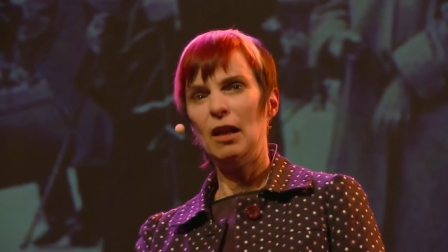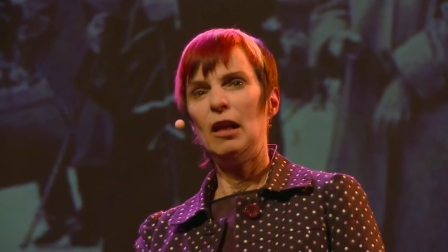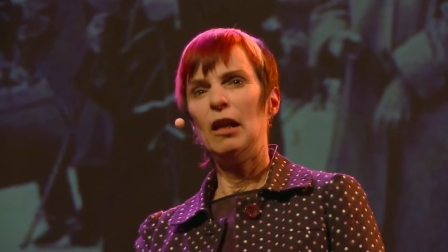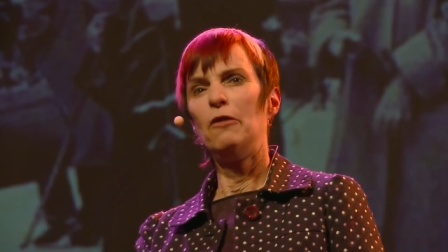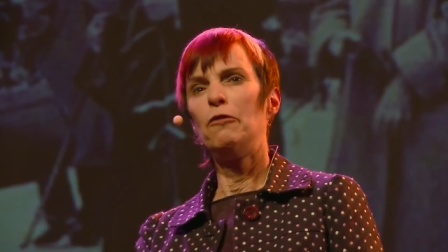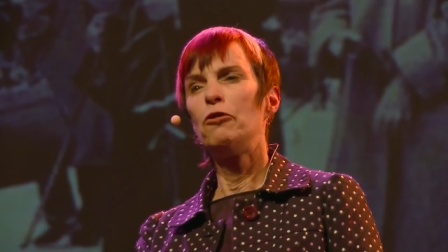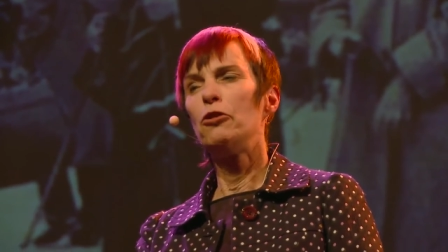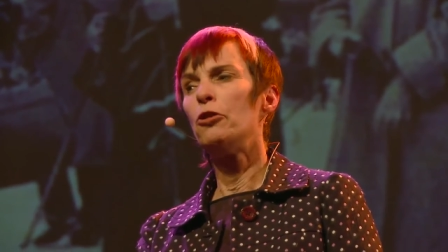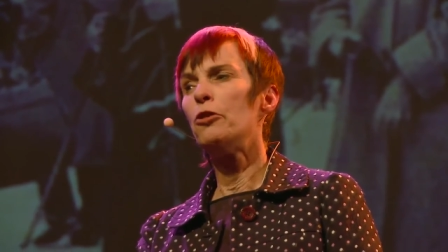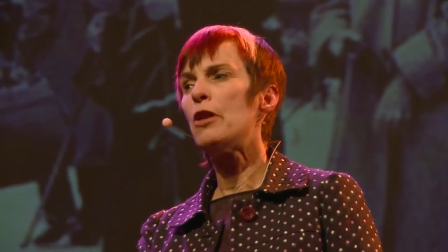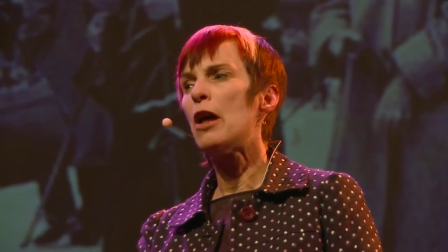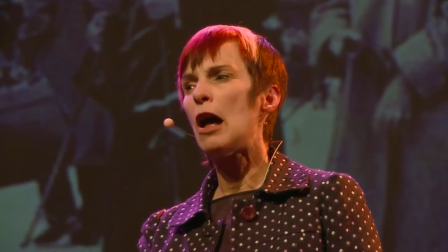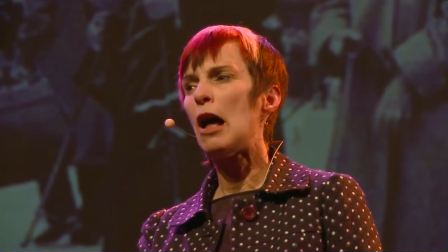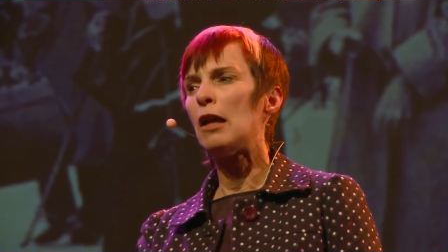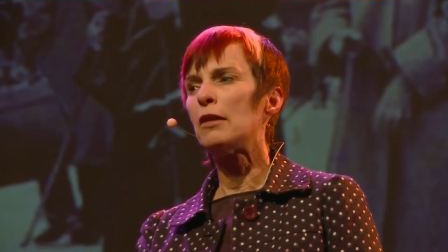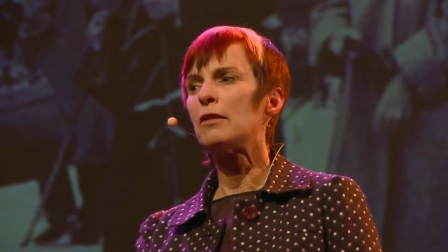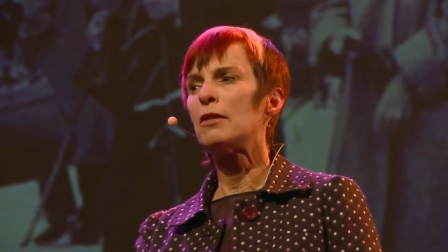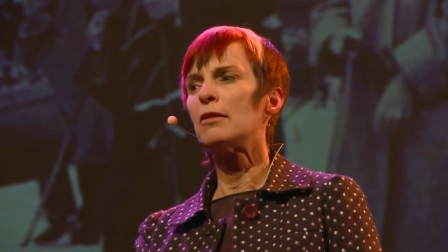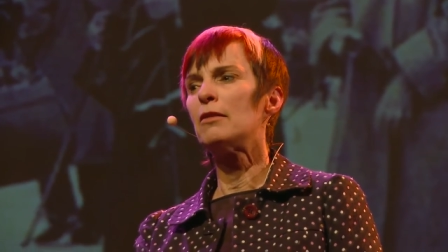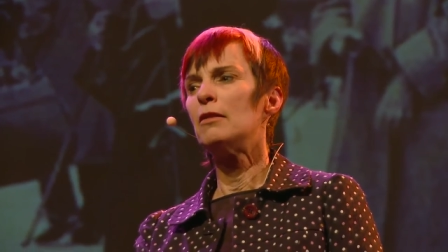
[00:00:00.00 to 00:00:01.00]
if you're
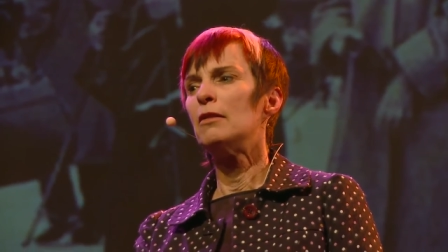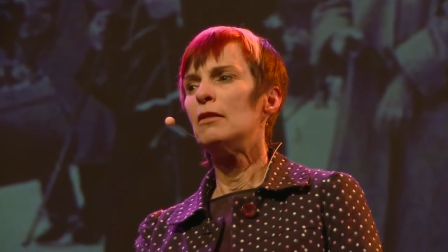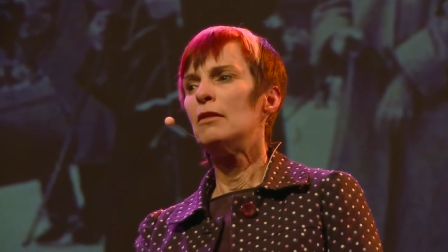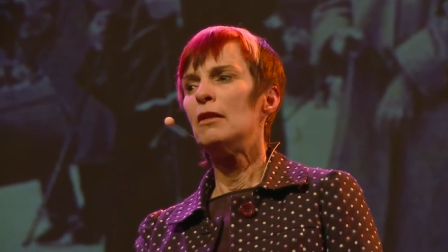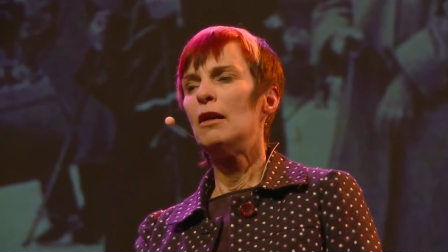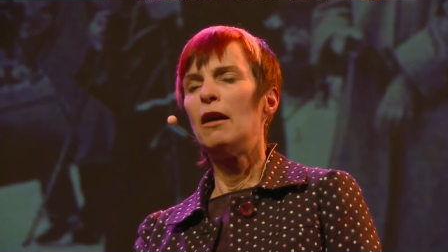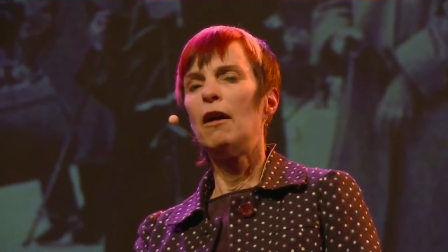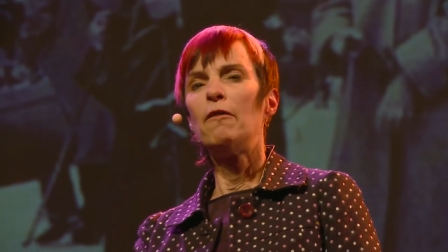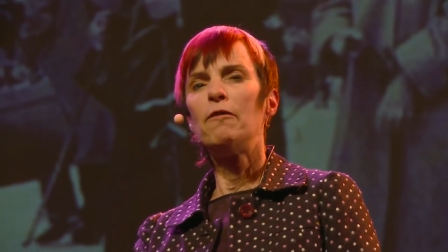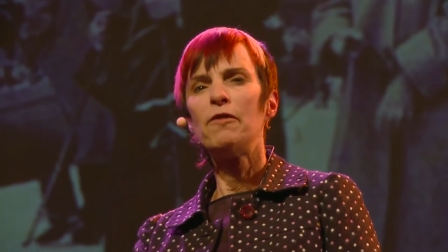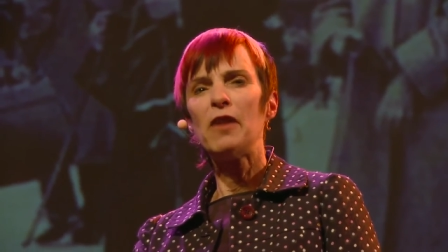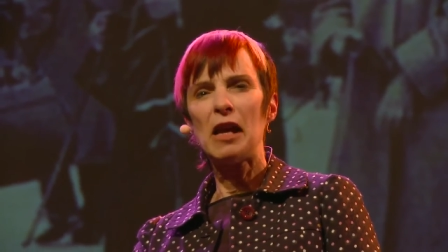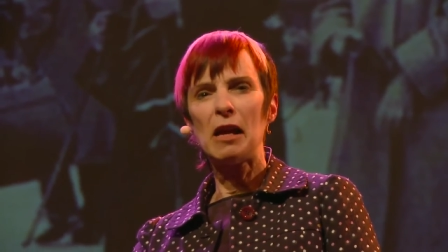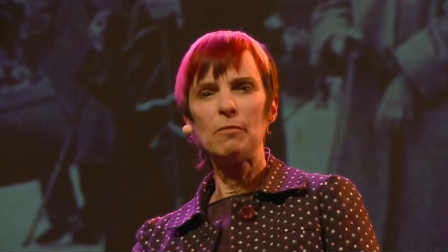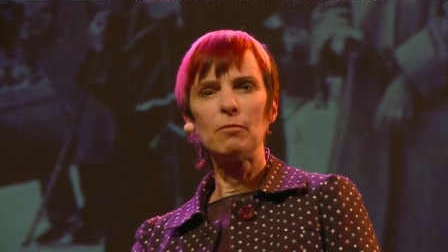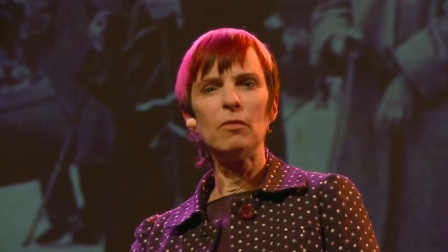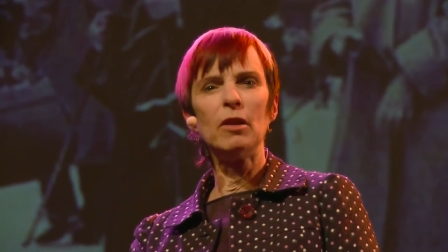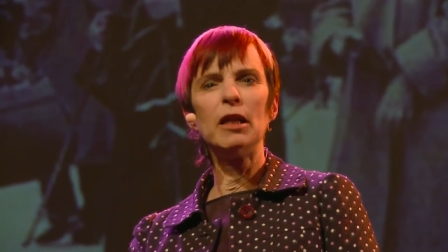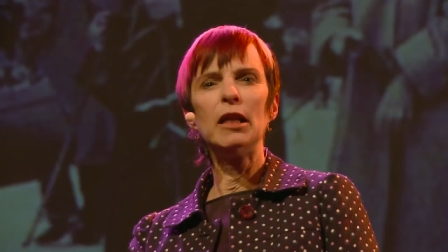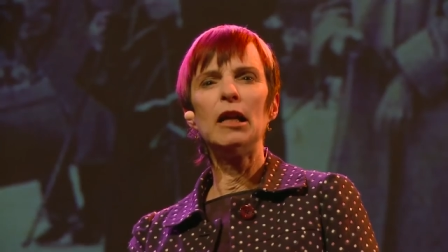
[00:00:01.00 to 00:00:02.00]
not a
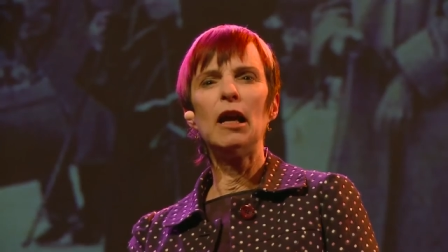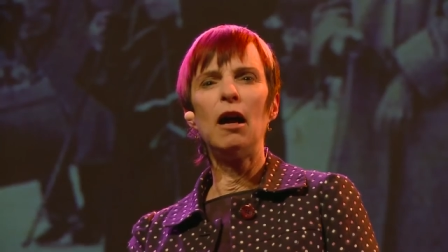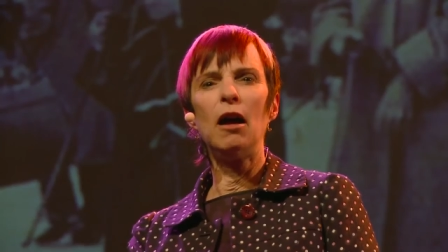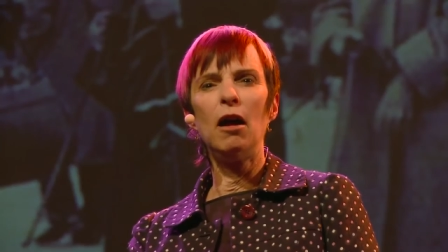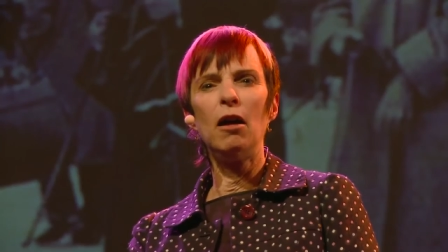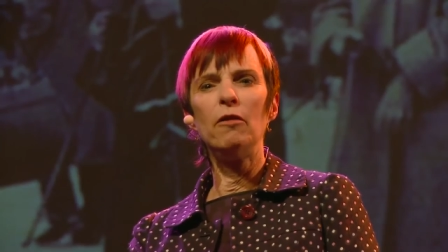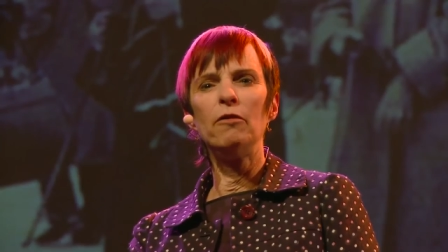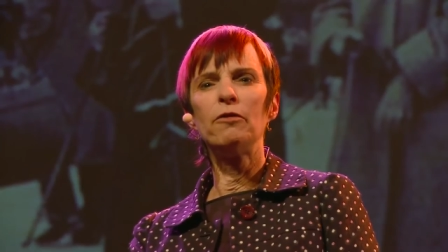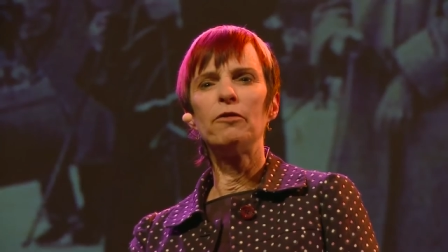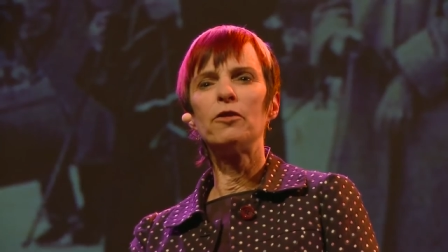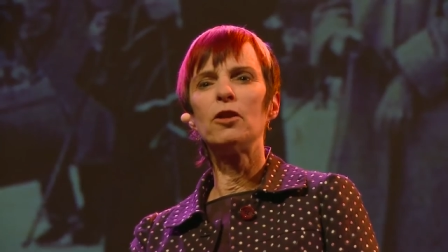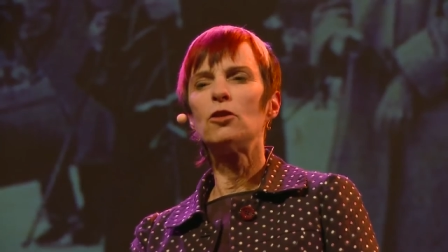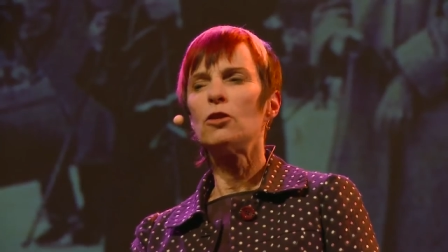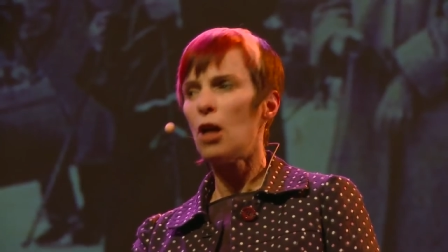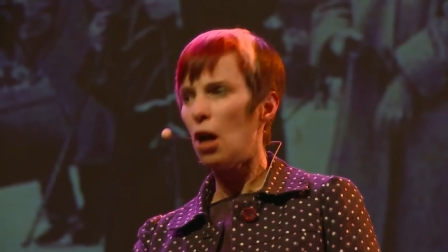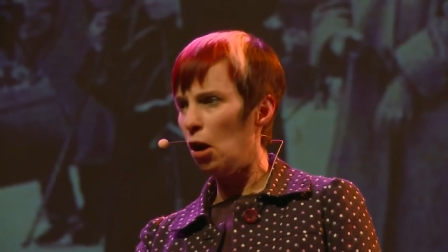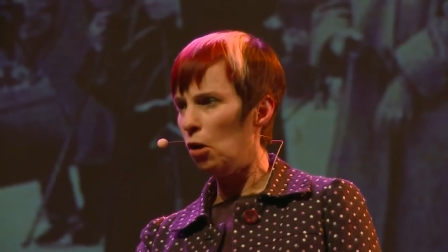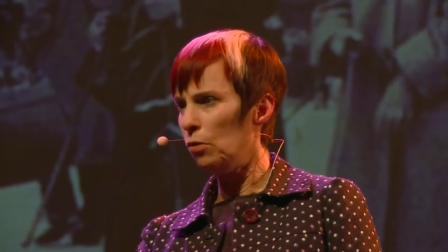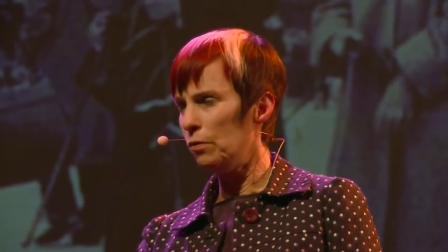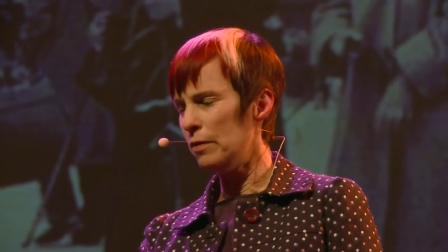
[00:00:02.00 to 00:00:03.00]
family of the
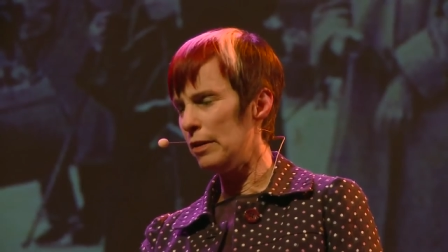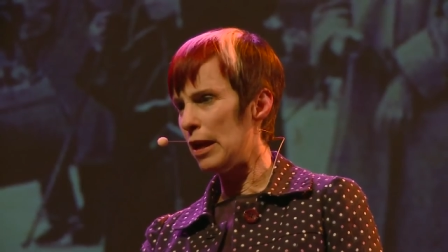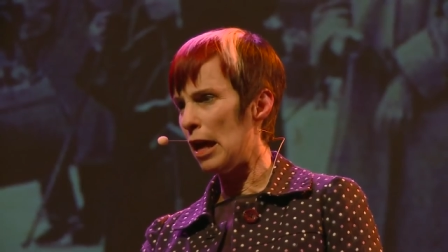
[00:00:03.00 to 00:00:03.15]
tone